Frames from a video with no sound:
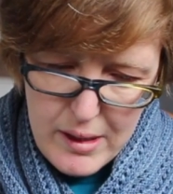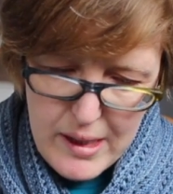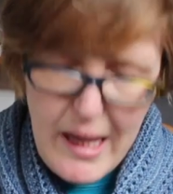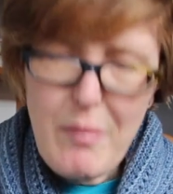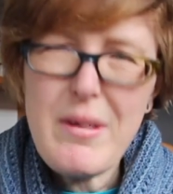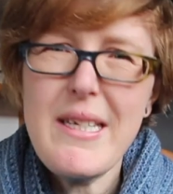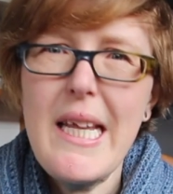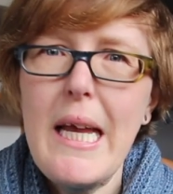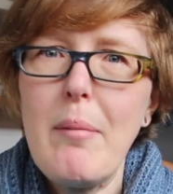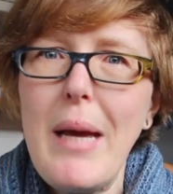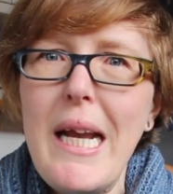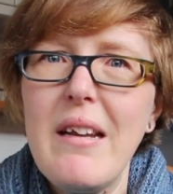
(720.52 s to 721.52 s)
that was the
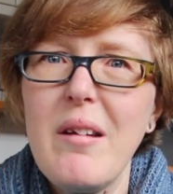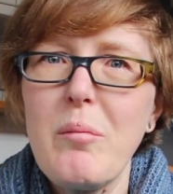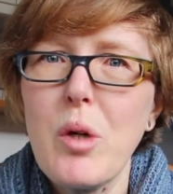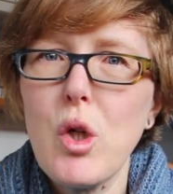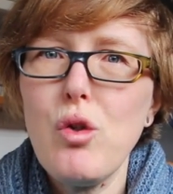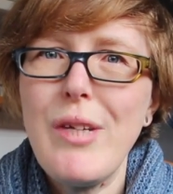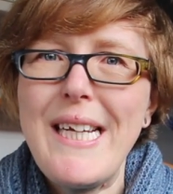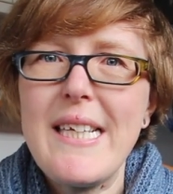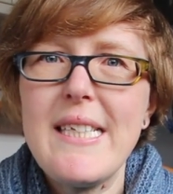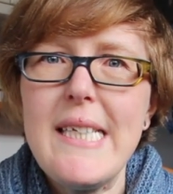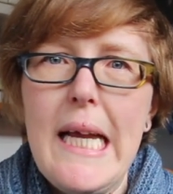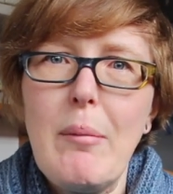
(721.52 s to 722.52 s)
abandoned
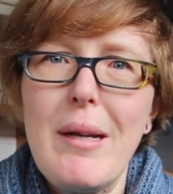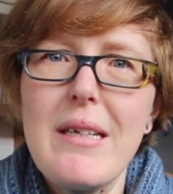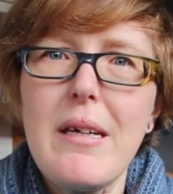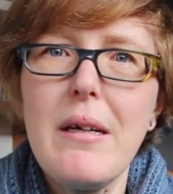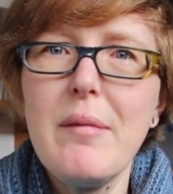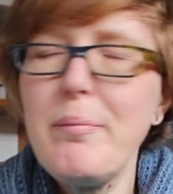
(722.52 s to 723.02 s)
project segment.